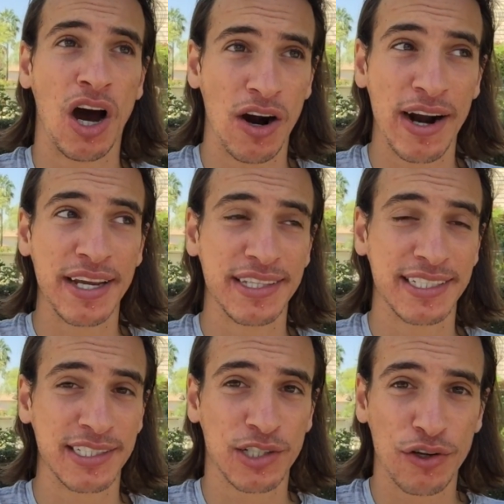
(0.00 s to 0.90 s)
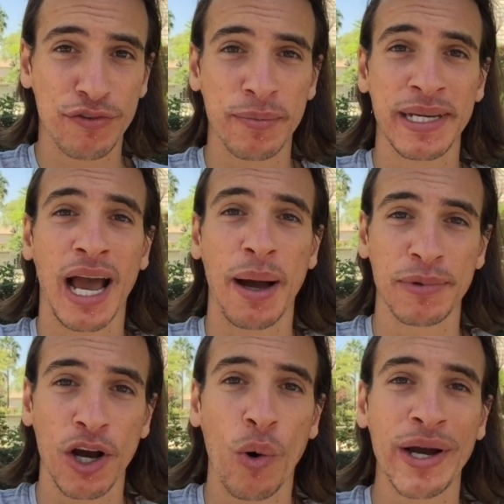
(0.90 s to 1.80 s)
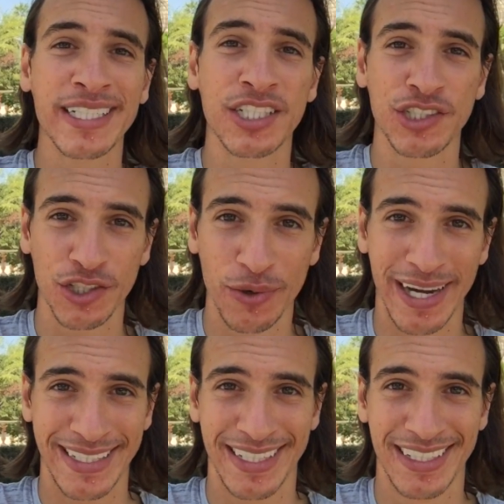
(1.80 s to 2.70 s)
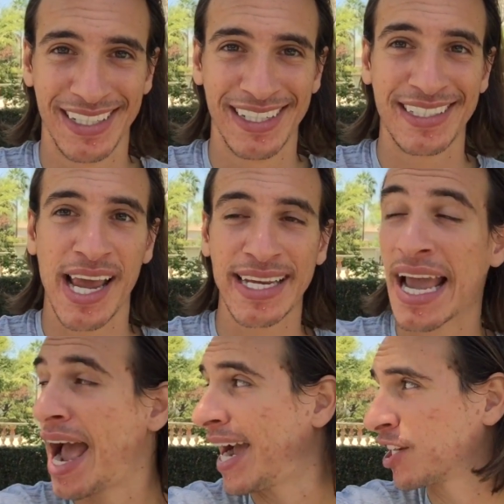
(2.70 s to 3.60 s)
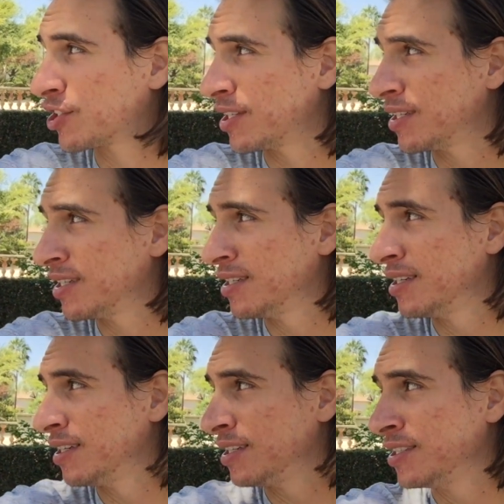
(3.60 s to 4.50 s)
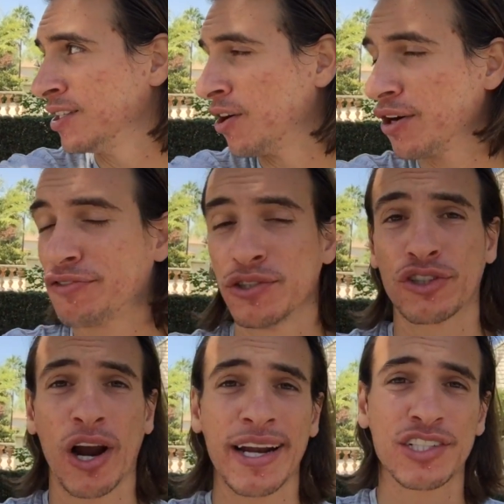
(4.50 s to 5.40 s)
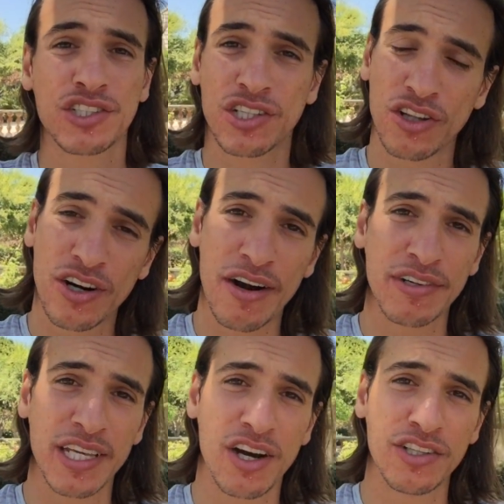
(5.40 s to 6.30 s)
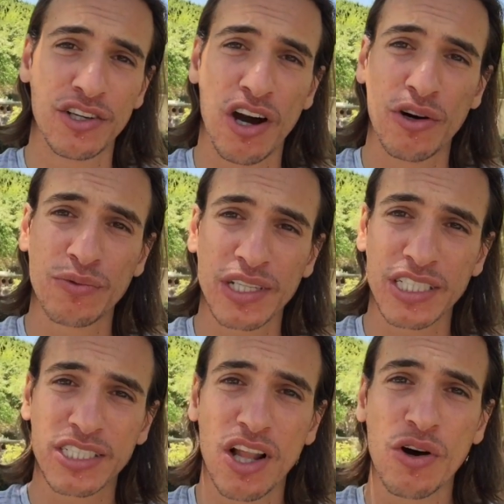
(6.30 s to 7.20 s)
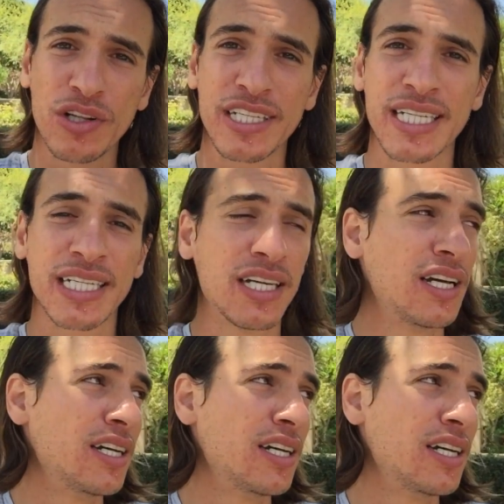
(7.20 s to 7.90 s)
all right, this is good for me. I'm going to do it. Take action. If you try to just learn everything on your own really slowly,